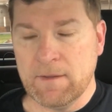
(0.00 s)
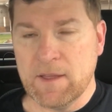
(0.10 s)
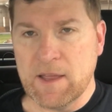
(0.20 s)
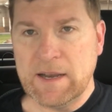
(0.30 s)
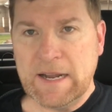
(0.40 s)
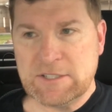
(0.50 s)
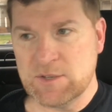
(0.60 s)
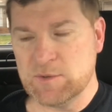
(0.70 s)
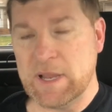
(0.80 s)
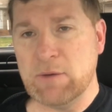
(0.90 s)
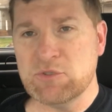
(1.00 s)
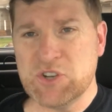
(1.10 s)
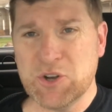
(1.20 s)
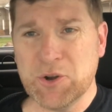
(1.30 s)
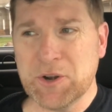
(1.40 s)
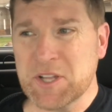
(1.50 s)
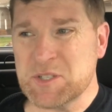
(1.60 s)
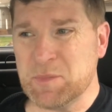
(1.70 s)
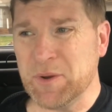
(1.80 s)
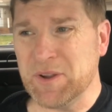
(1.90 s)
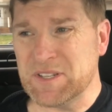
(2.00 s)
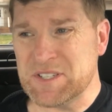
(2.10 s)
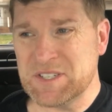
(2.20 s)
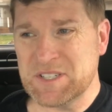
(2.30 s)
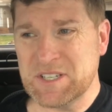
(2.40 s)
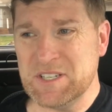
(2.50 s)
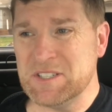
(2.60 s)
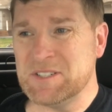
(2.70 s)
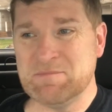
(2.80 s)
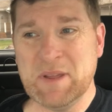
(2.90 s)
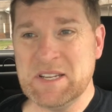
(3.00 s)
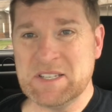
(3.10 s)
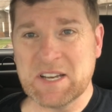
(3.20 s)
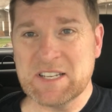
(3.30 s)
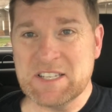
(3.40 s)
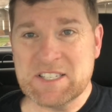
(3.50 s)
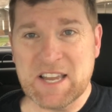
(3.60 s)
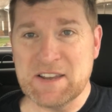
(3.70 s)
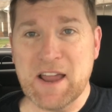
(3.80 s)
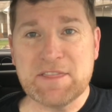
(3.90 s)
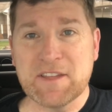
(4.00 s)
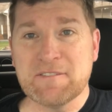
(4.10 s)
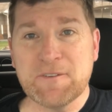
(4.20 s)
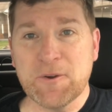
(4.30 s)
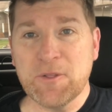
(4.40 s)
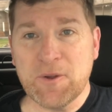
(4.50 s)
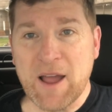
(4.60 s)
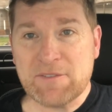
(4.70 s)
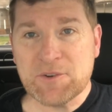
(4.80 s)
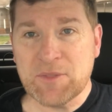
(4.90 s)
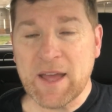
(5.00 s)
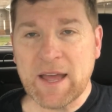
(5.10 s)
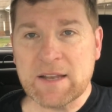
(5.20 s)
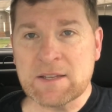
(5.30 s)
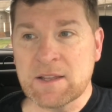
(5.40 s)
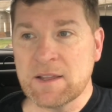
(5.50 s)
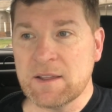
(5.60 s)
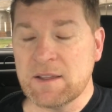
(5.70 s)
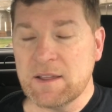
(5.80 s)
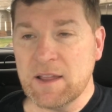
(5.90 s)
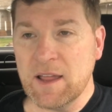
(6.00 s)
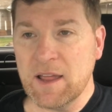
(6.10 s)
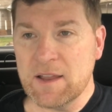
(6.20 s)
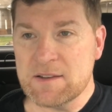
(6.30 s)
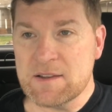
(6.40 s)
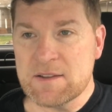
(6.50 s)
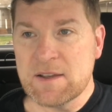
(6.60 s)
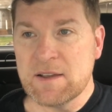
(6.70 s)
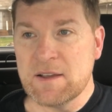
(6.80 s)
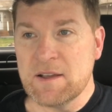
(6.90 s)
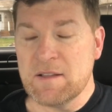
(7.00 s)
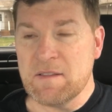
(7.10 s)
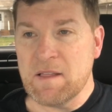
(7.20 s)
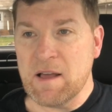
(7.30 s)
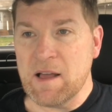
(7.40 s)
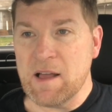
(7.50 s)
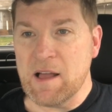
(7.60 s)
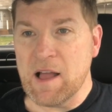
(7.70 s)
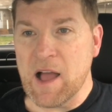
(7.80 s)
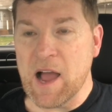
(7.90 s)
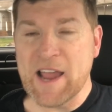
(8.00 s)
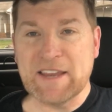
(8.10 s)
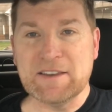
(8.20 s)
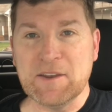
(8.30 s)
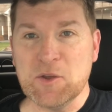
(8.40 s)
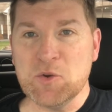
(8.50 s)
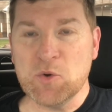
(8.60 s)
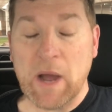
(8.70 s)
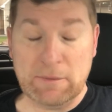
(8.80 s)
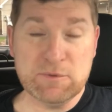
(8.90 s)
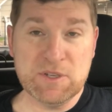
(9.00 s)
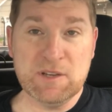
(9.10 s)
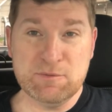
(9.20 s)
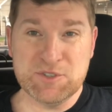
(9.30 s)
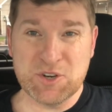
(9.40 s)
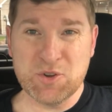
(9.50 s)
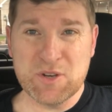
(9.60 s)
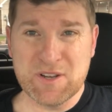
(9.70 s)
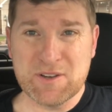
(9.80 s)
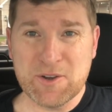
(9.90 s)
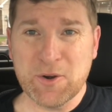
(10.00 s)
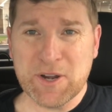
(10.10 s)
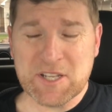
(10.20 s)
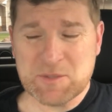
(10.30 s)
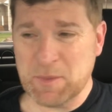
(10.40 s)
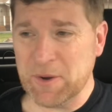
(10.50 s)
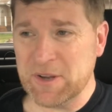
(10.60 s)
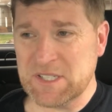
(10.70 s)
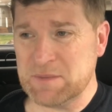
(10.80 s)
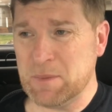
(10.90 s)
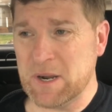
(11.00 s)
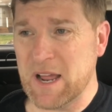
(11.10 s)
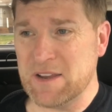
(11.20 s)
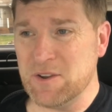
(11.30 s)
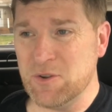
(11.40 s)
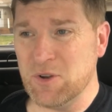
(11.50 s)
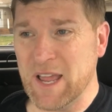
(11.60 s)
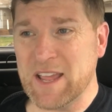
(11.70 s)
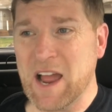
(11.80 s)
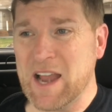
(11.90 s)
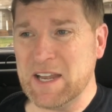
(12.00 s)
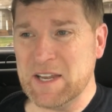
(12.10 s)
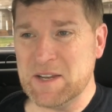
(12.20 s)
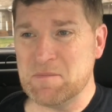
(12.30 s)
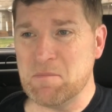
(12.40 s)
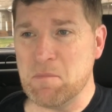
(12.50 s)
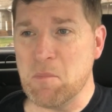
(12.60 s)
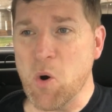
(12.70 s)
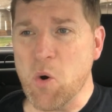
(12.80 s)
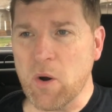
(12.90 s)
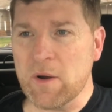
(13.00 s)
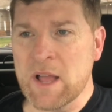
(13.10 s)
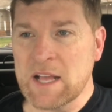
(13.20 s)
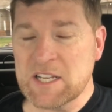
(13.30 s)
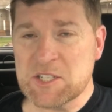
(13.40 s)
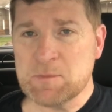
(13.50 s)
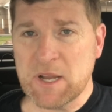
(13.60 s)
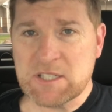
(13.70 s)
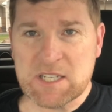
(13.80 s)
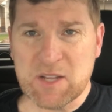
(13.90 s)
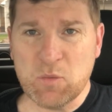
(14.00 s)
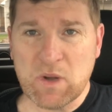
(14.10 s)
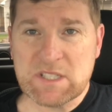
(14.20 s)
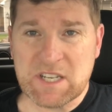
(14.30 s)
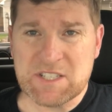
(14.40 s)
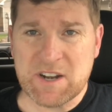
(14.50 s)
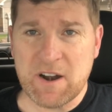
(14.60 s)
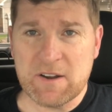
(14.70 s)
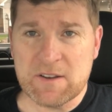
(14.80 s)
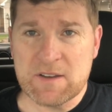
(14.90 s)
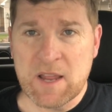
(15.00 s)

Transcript: And that was a learning experience. He basically said nothing further after that. And I knew it was a good learning experience, but I knew like I needed more, especially once I started